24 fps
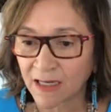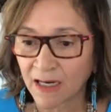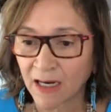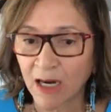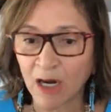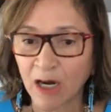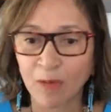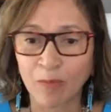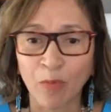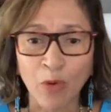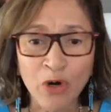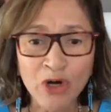
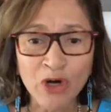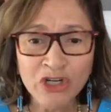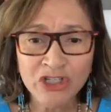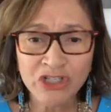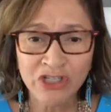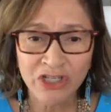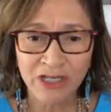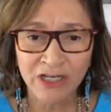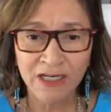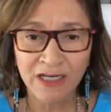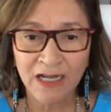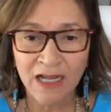
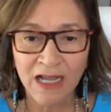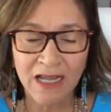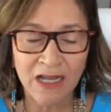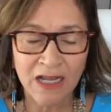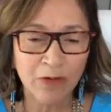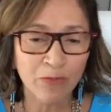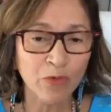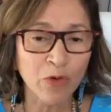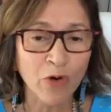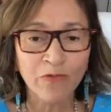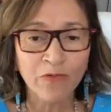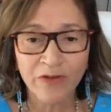abortion in
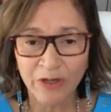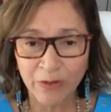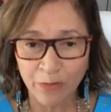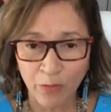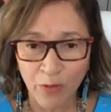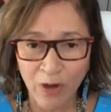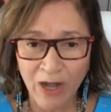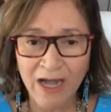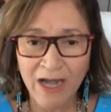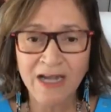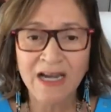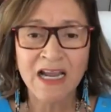Roe v.
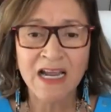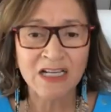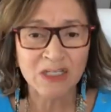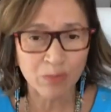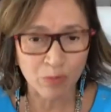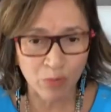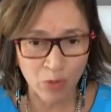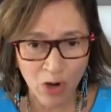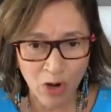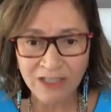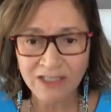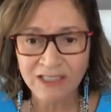Wade has
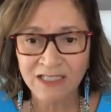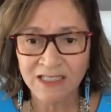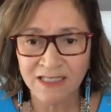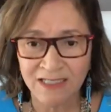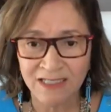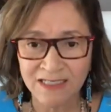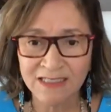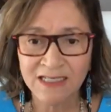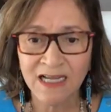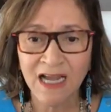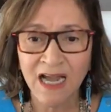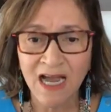brought to
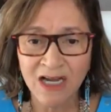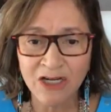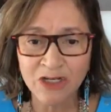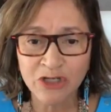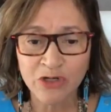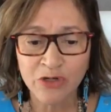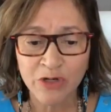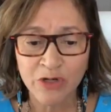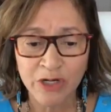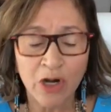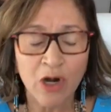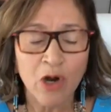this
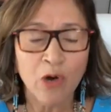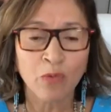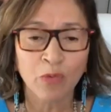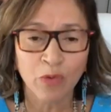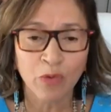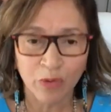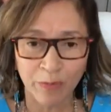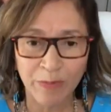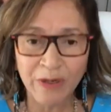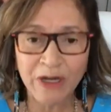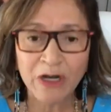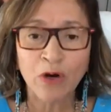country
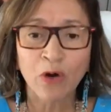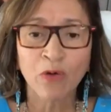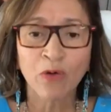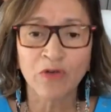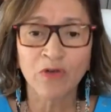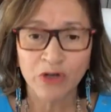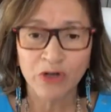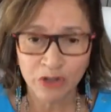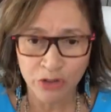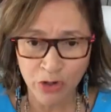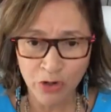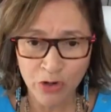will be
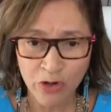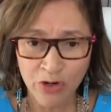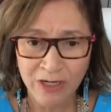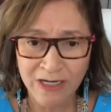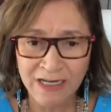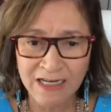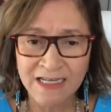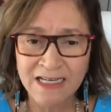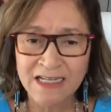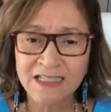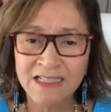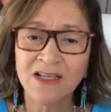overturned.
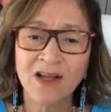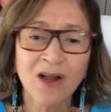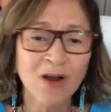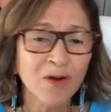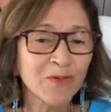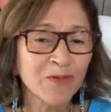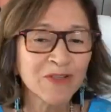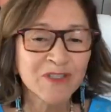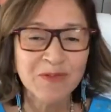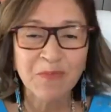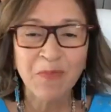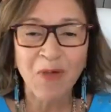And it's our
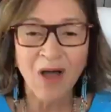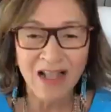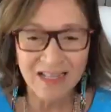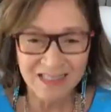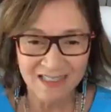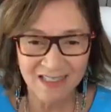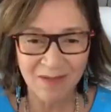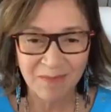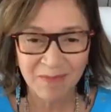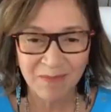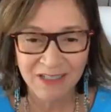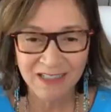
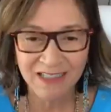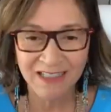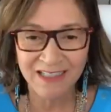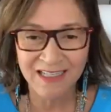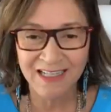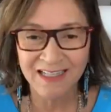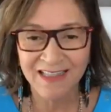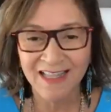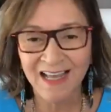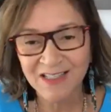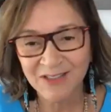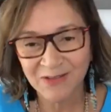responsibility.
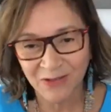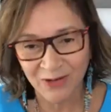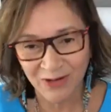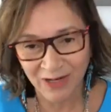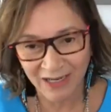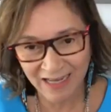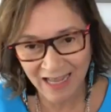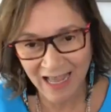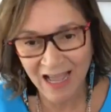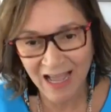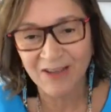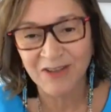That's where
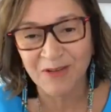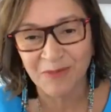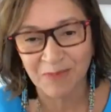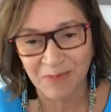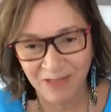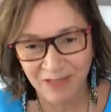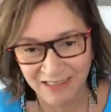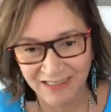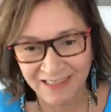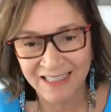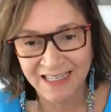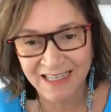
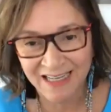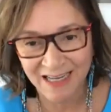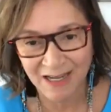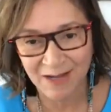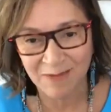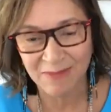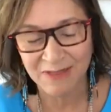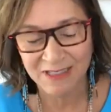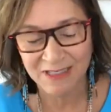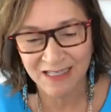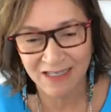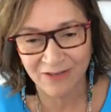accountability
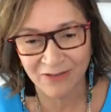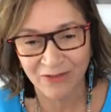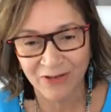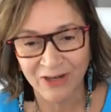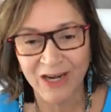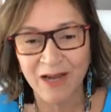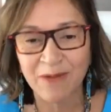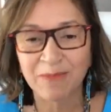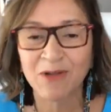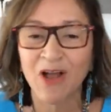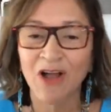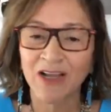comes in. When
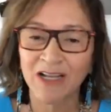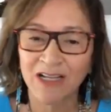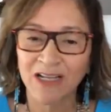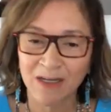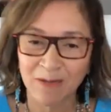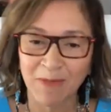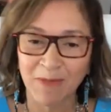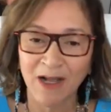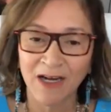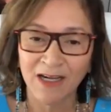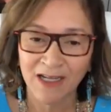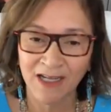I'm talking
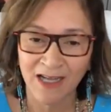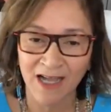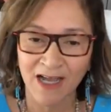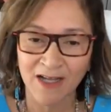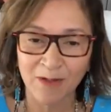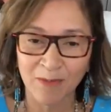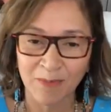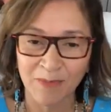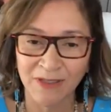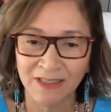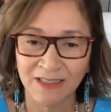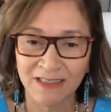about
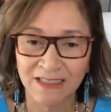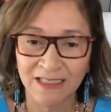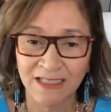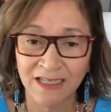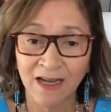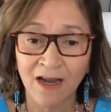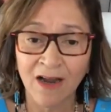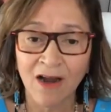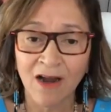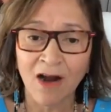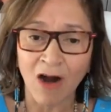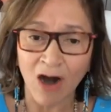accountability,
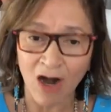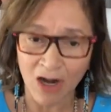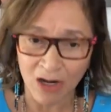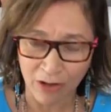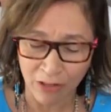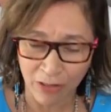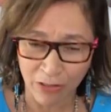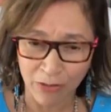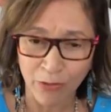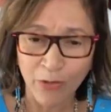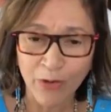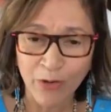our
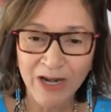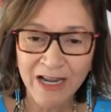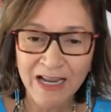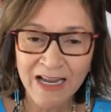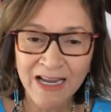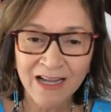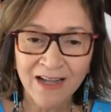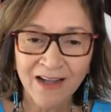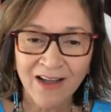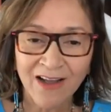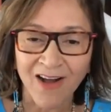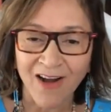authority
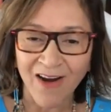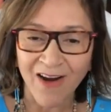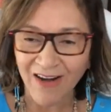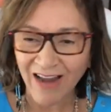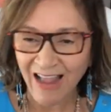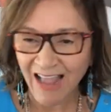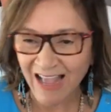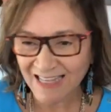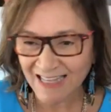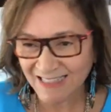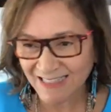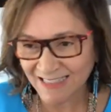are
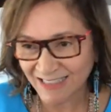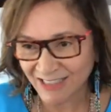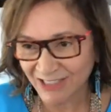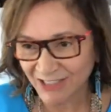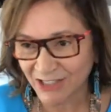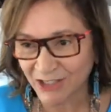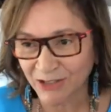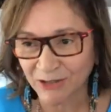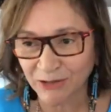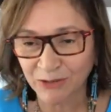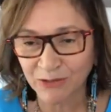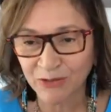as the
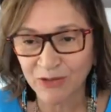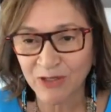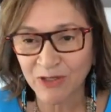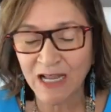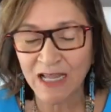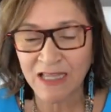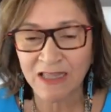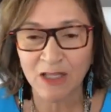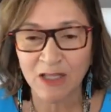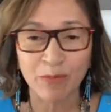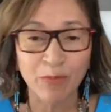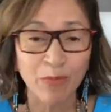children
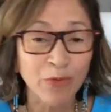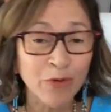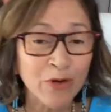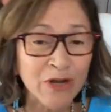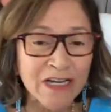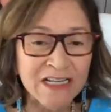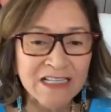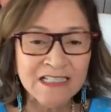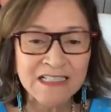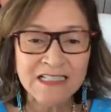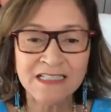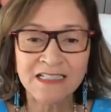and the
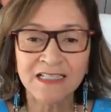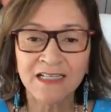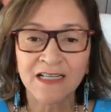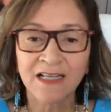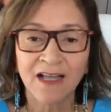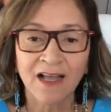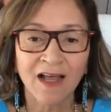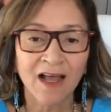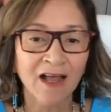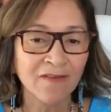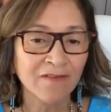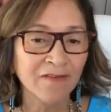priests
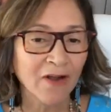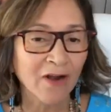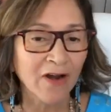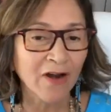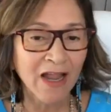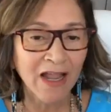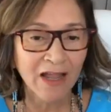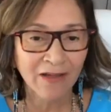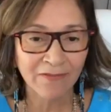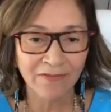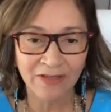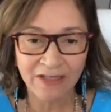of our
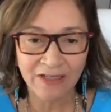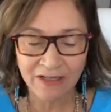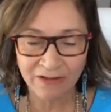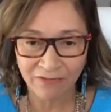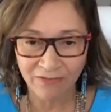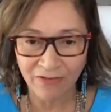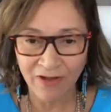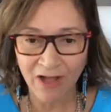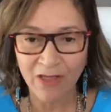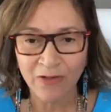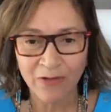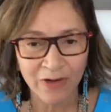Heavenly
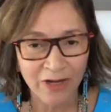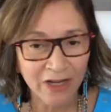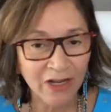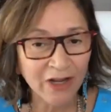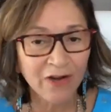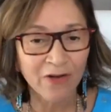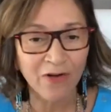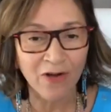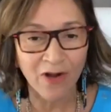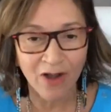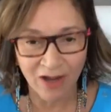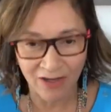Father
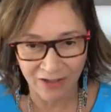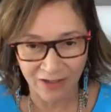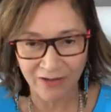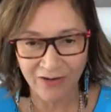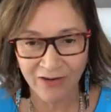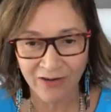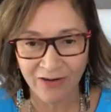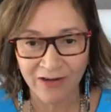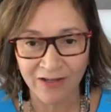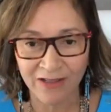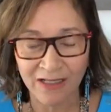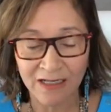here on
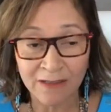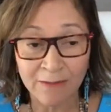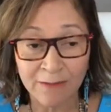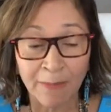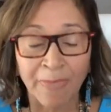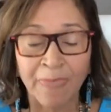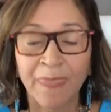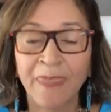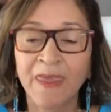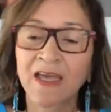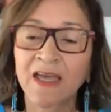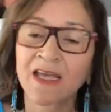earth.
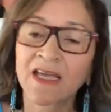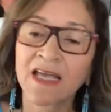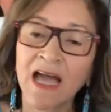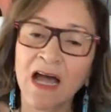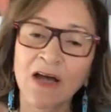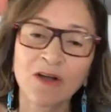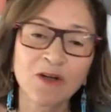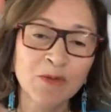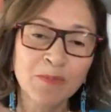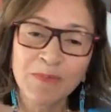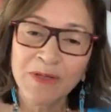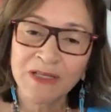The
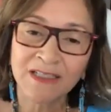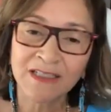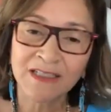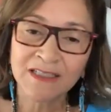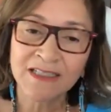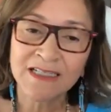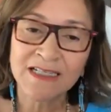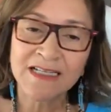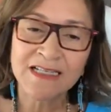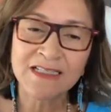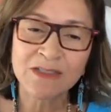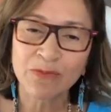
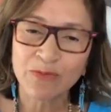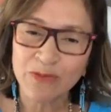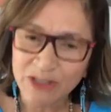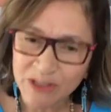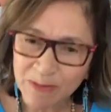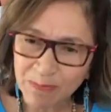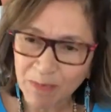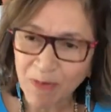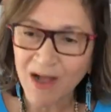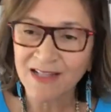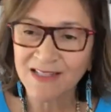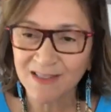accountability is a
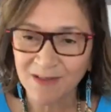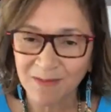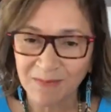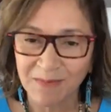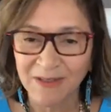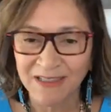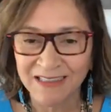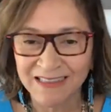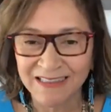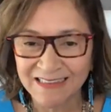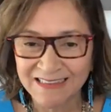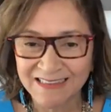
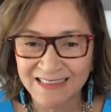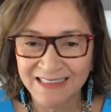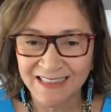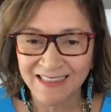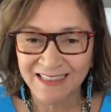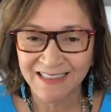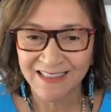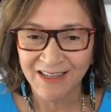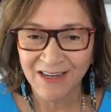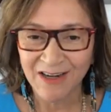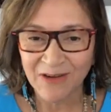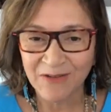
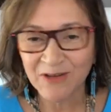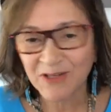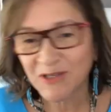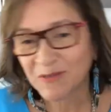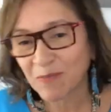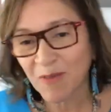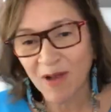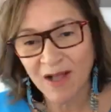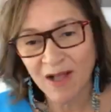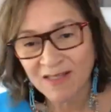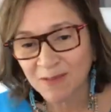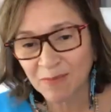responsibility,
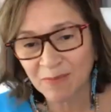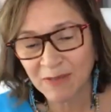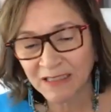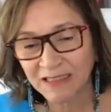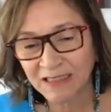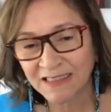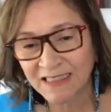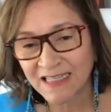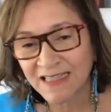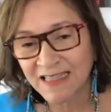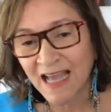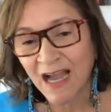
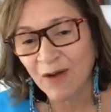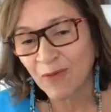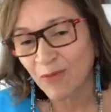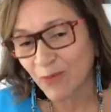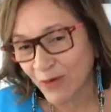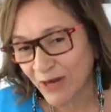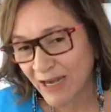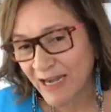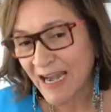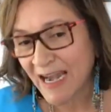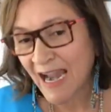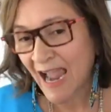responsibility that
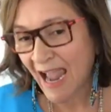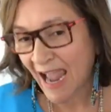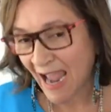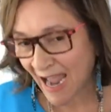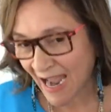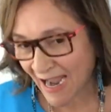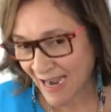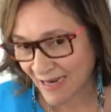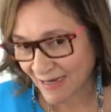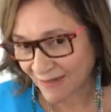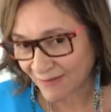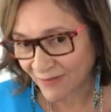we
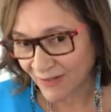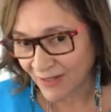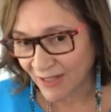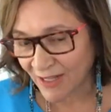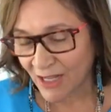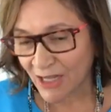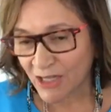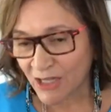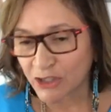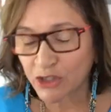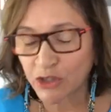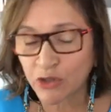have
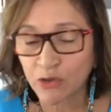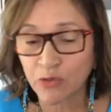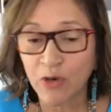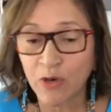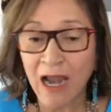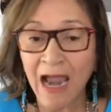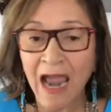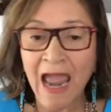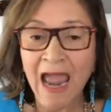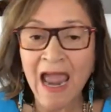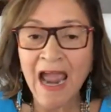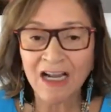to
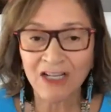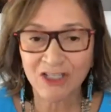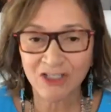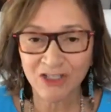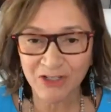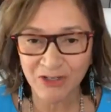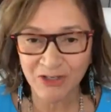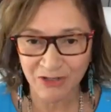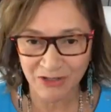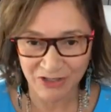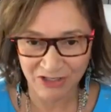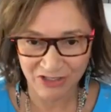
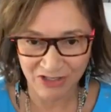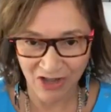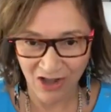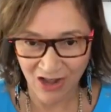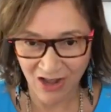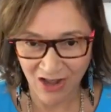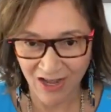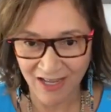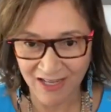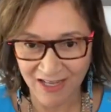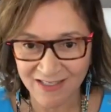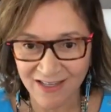
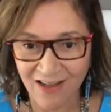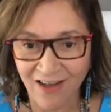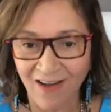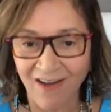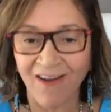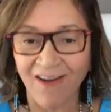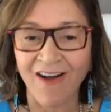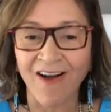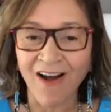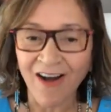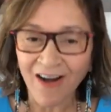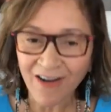exercise
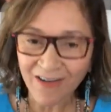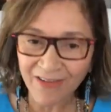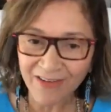our